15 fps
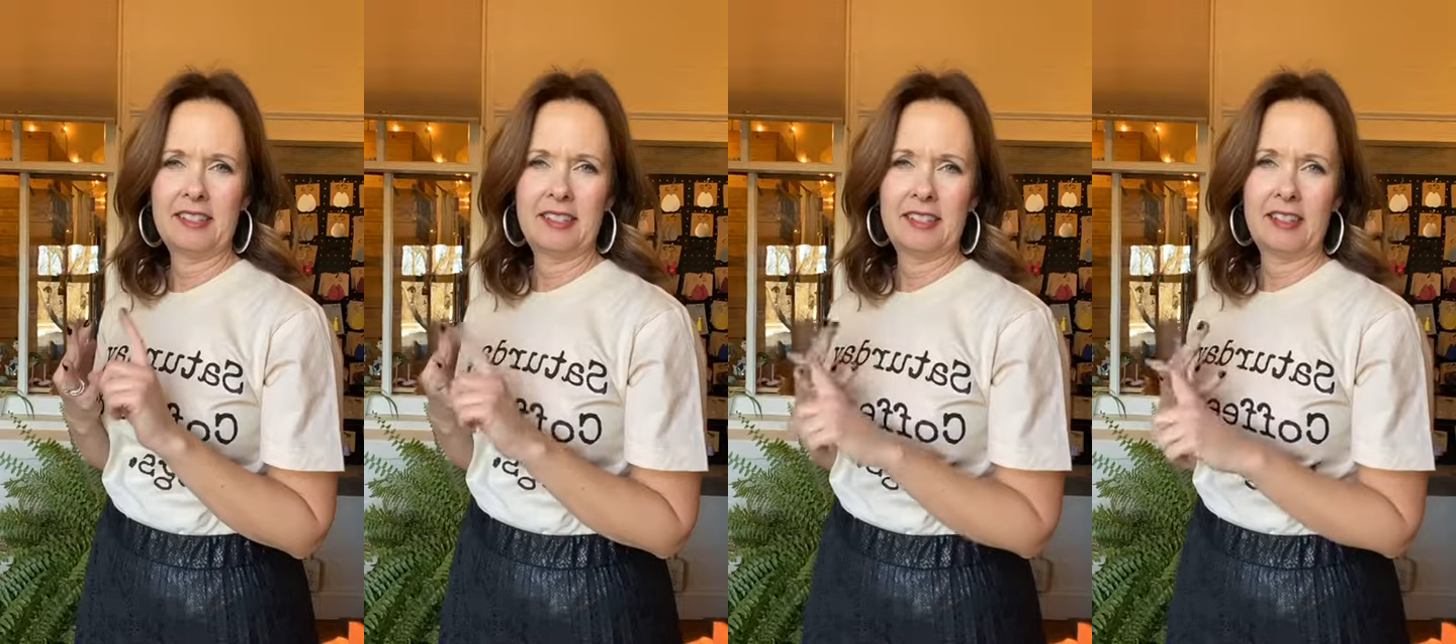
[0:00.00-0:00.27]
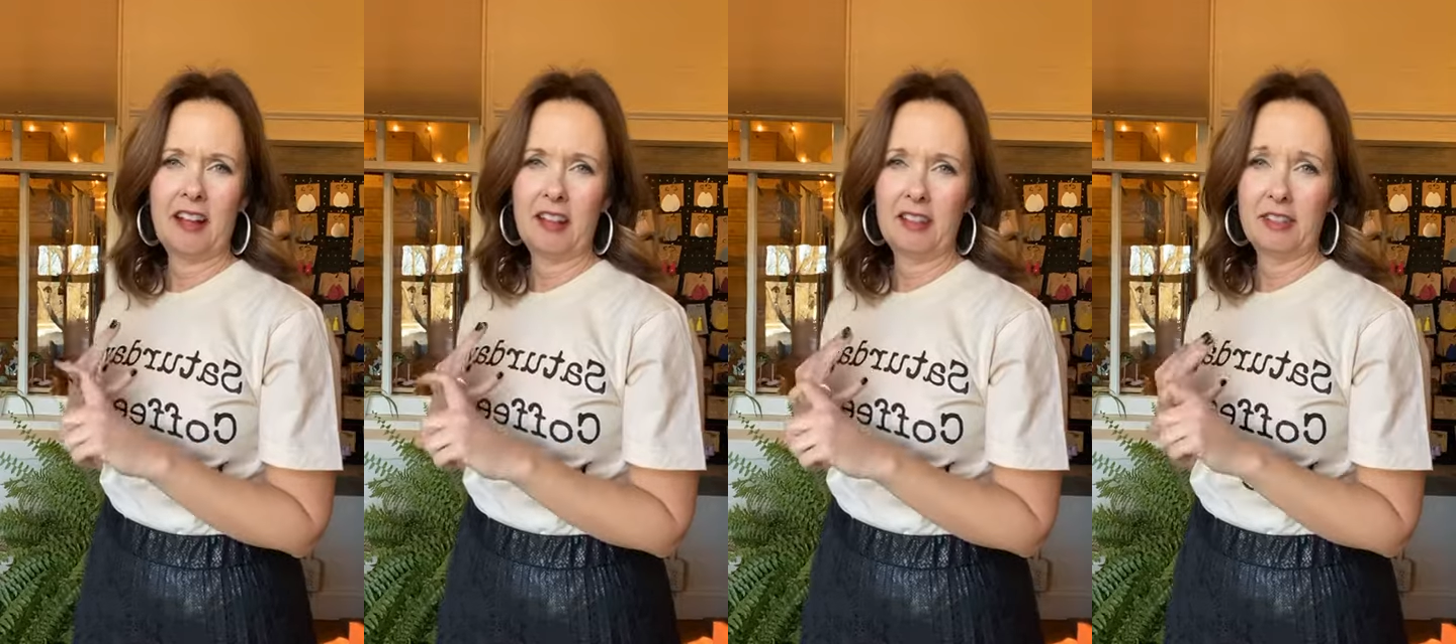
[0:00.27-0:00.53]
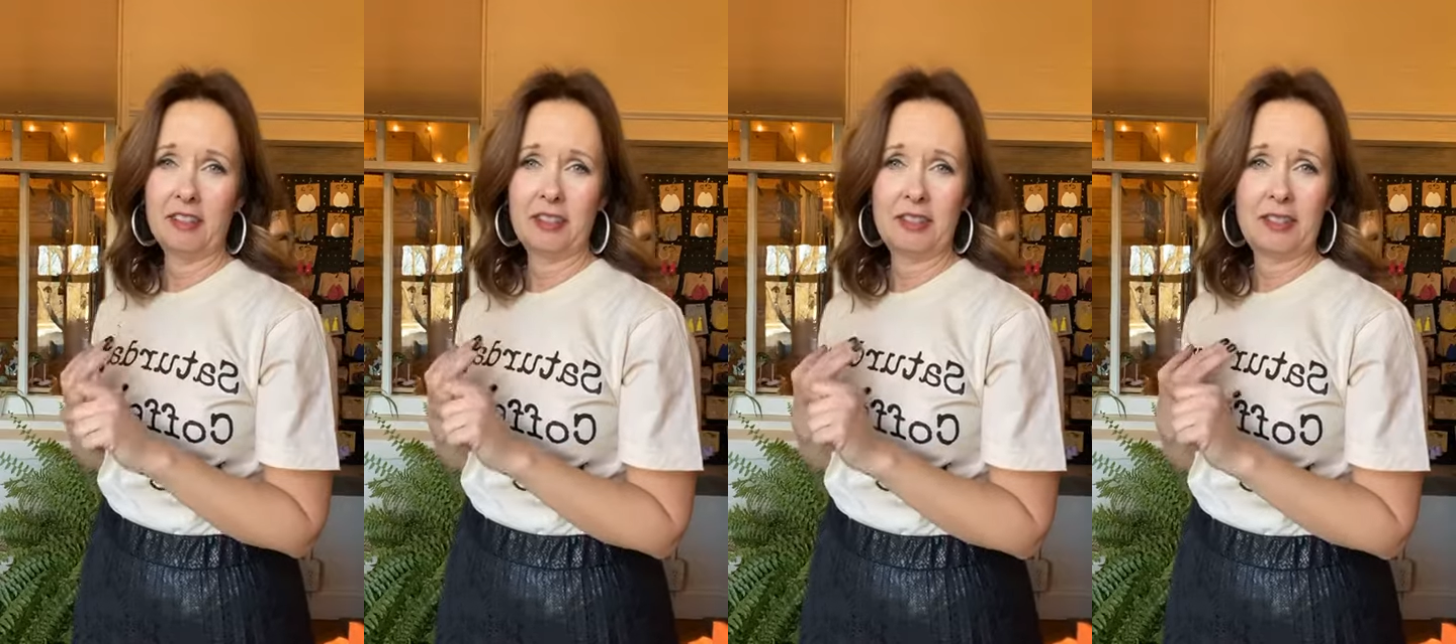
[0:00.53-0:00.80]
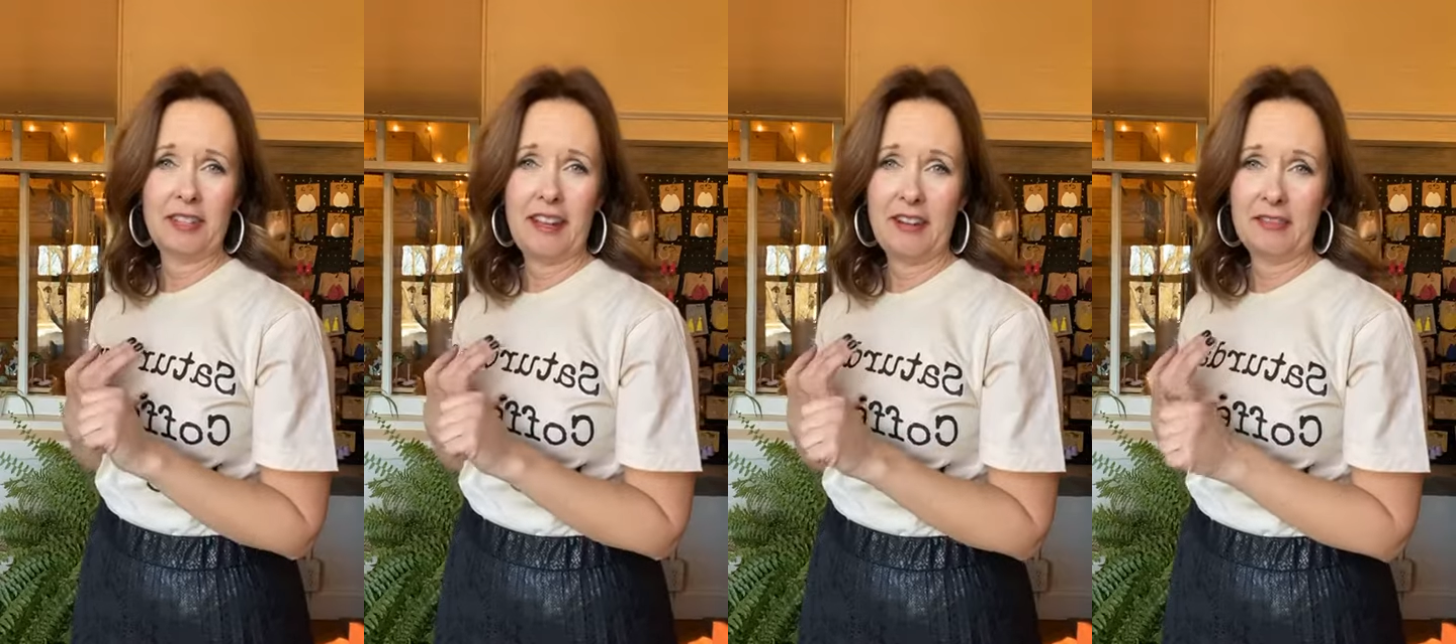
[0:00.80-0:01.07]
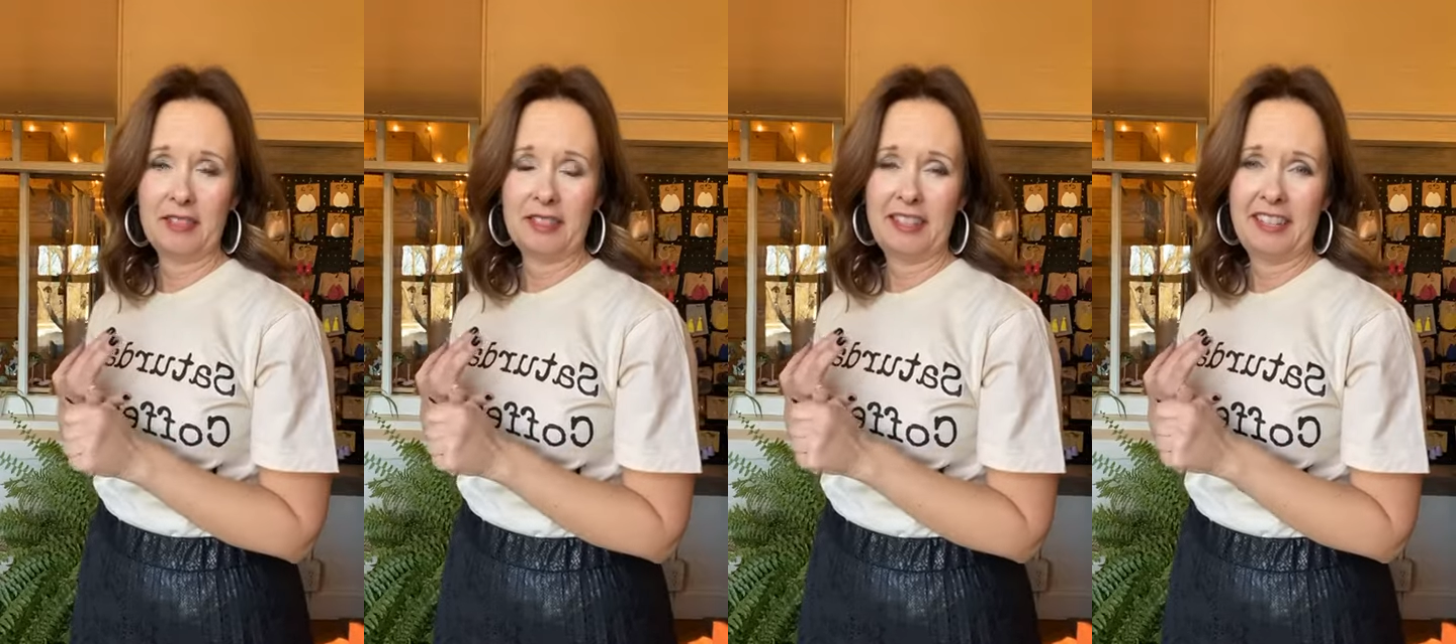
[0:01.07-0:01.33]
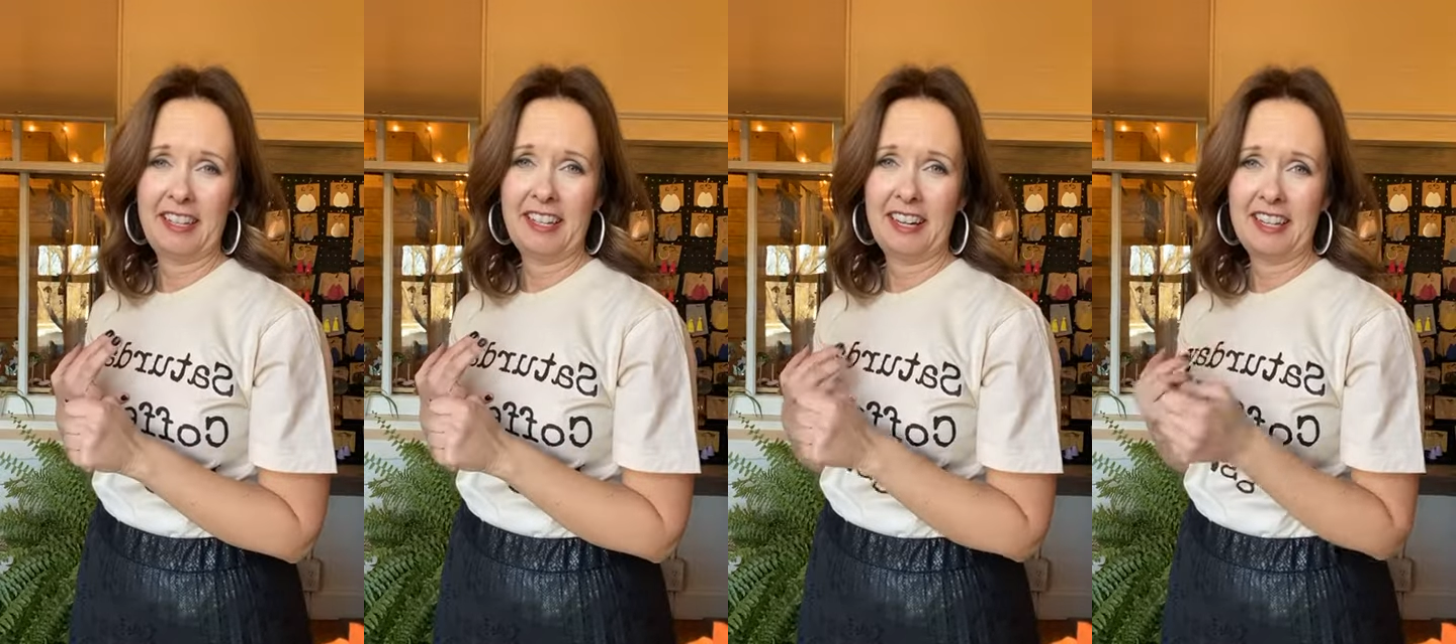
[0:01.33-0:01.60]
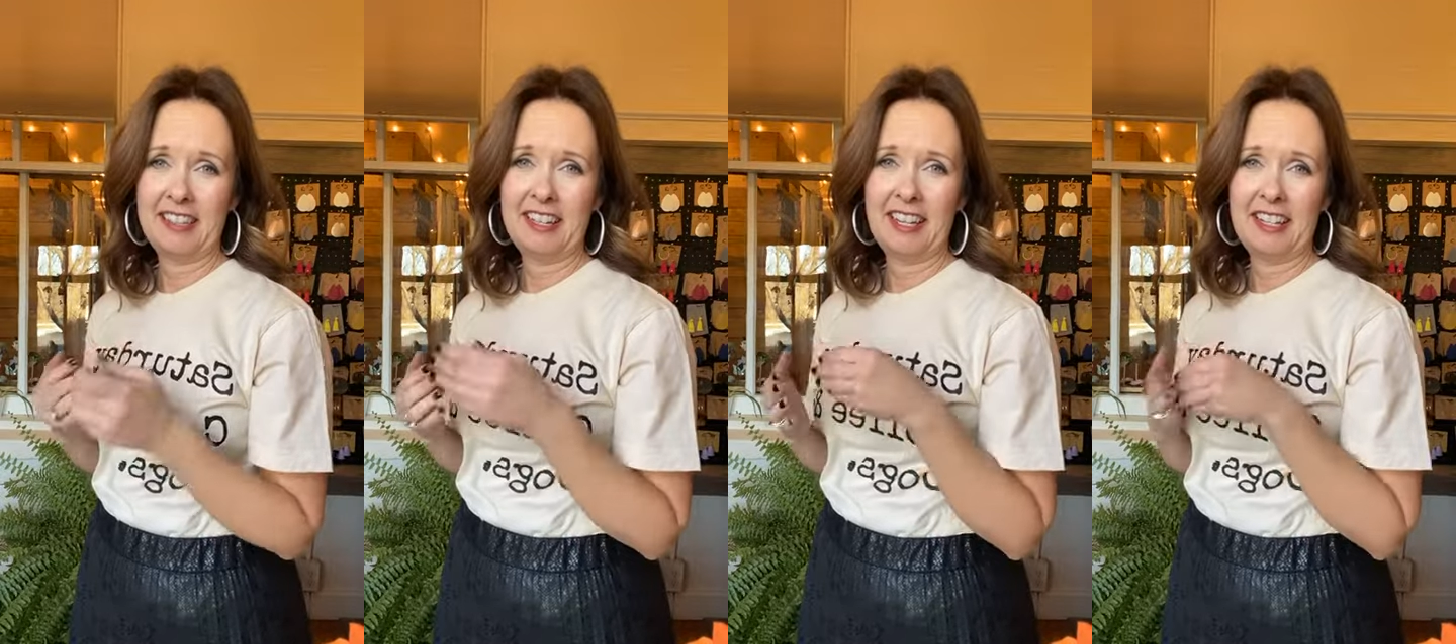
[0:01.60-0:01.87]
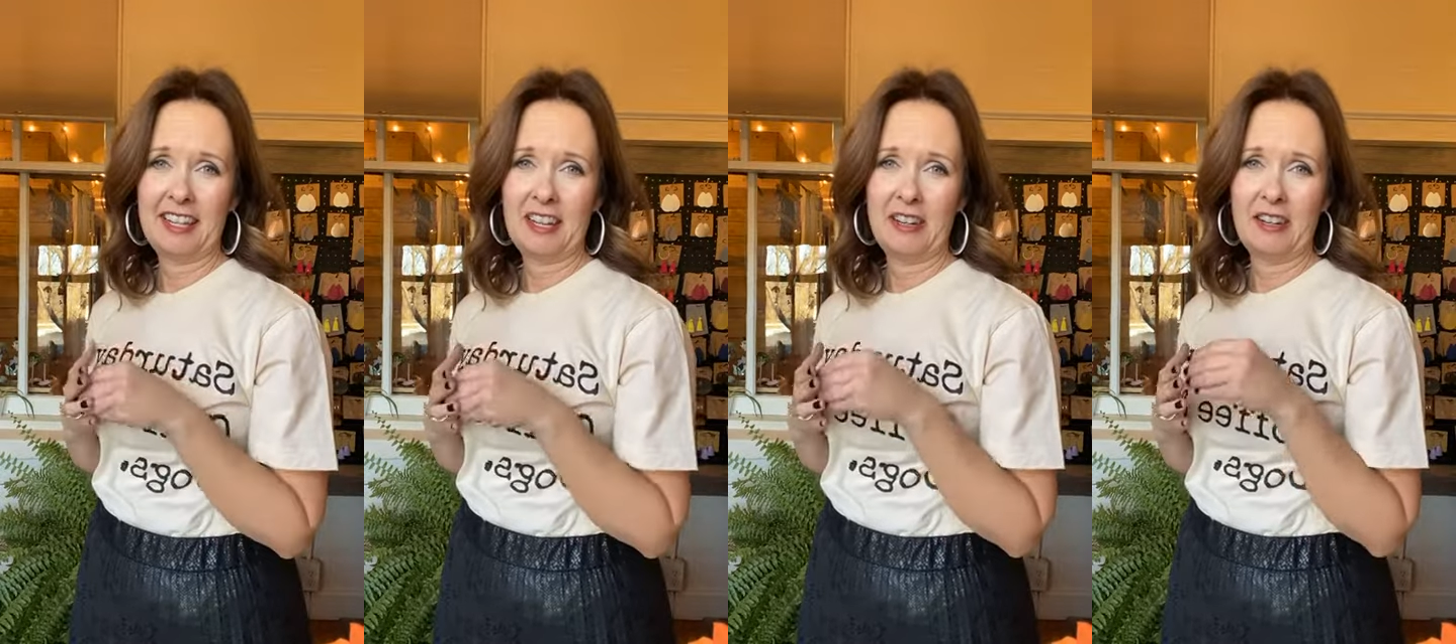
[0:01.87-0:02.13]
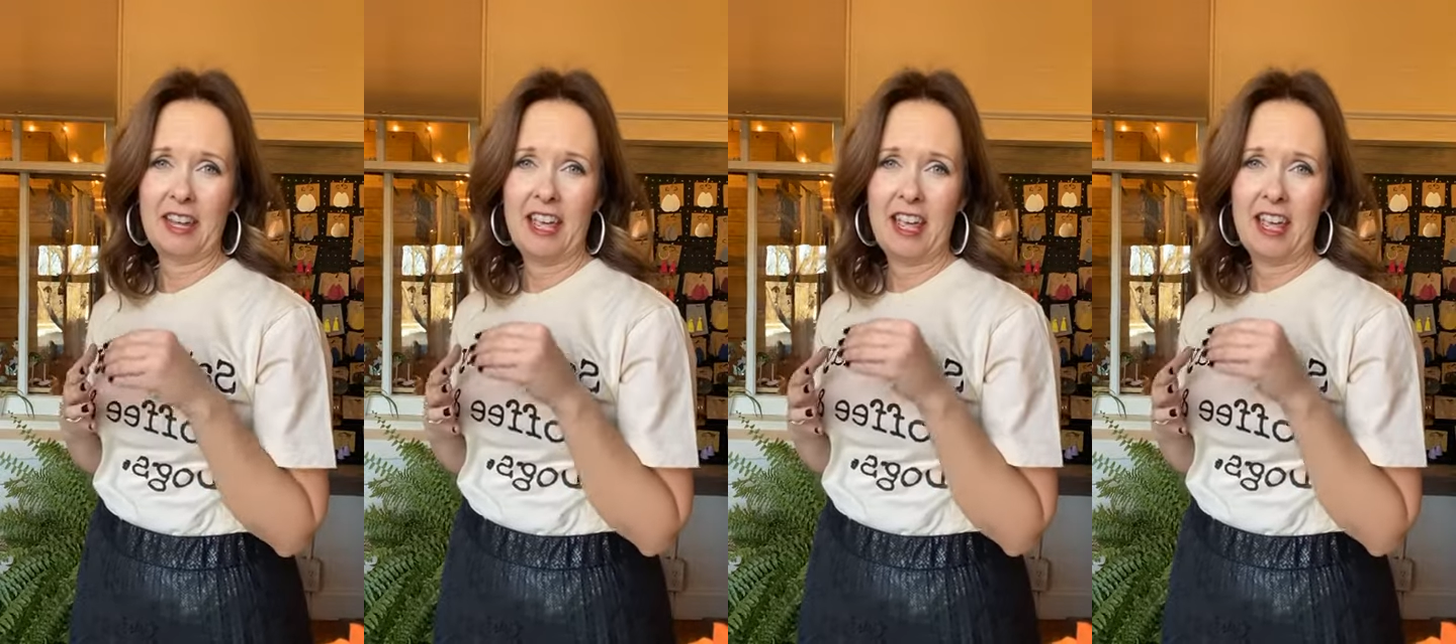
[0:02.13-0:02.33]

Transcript: and colors and everything. And I sat down